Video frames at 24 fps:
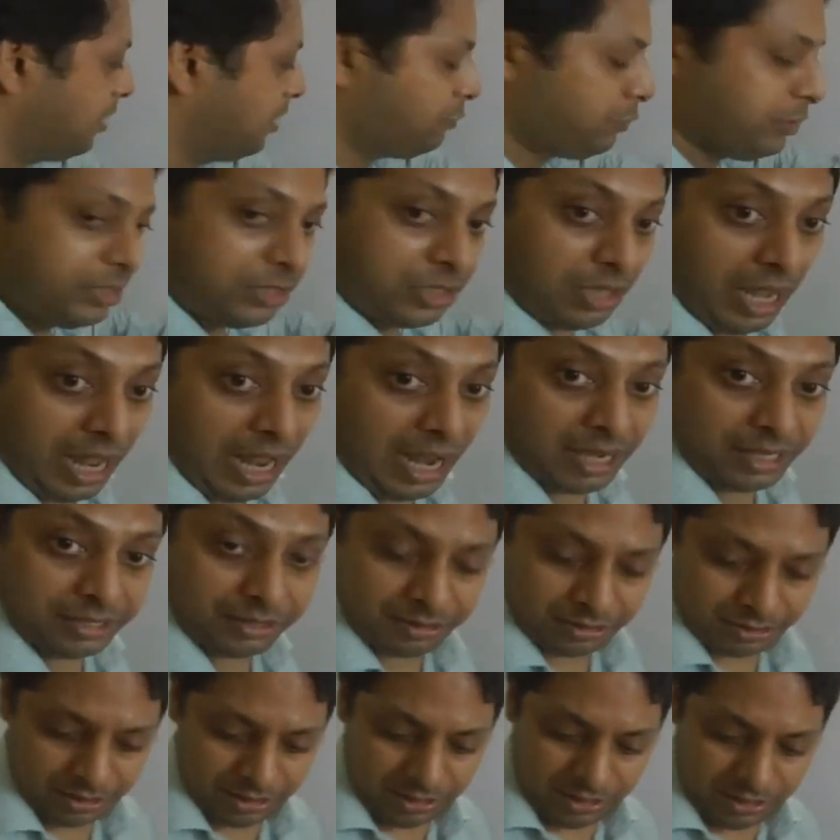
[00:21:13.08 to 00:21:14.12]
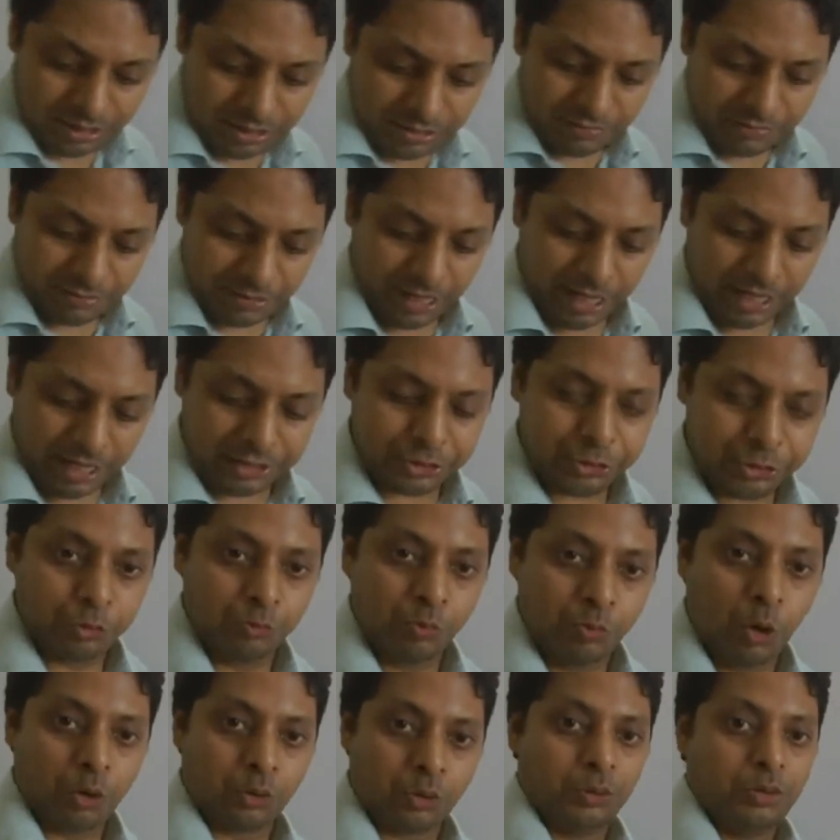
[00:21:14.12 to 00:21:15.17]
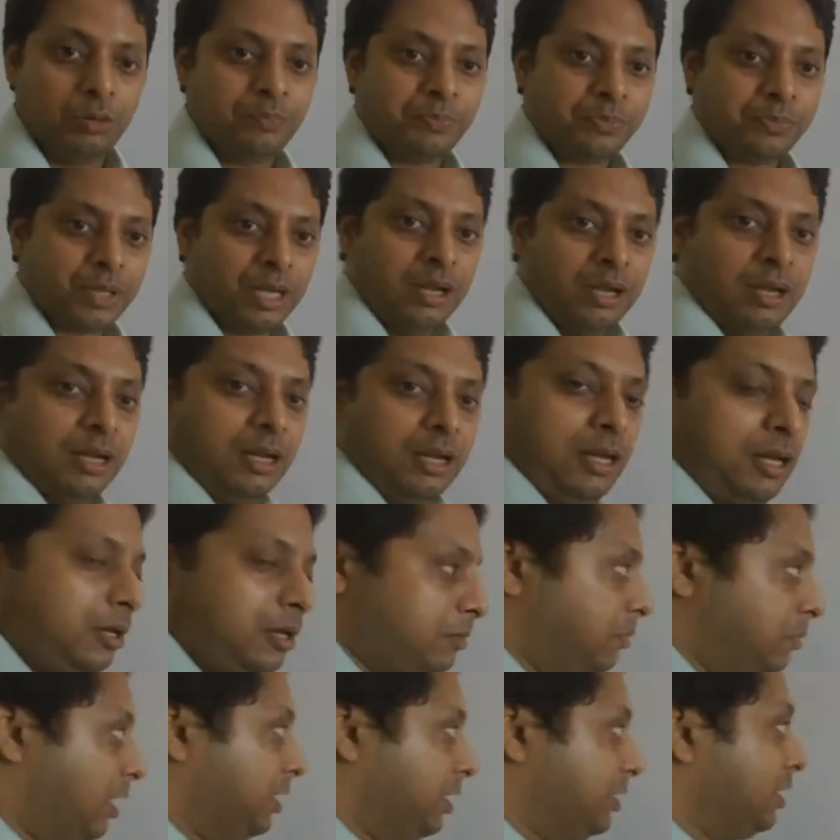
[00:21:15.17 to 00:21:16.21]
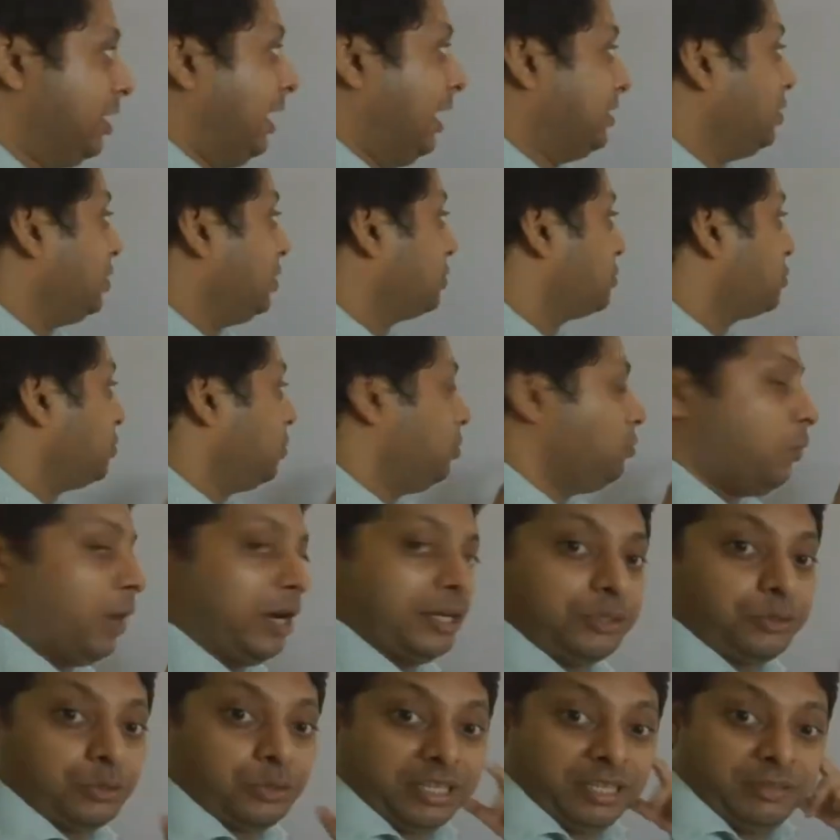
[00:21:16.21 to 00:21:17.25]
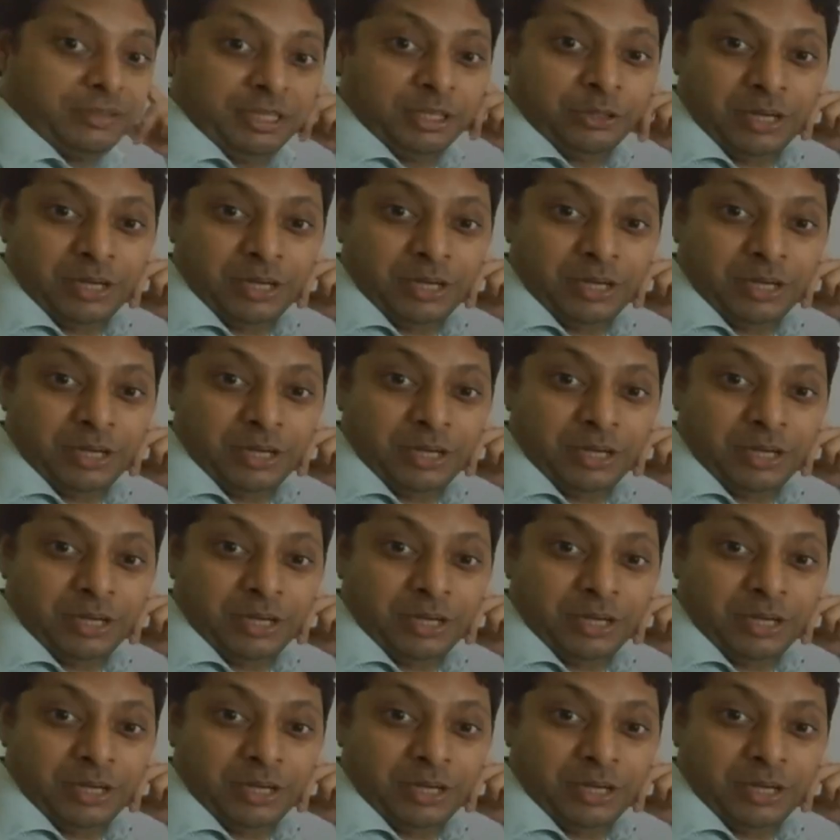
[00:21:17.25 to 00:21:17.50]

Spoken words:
with the hard ferrites tomorrow. But I just want to give you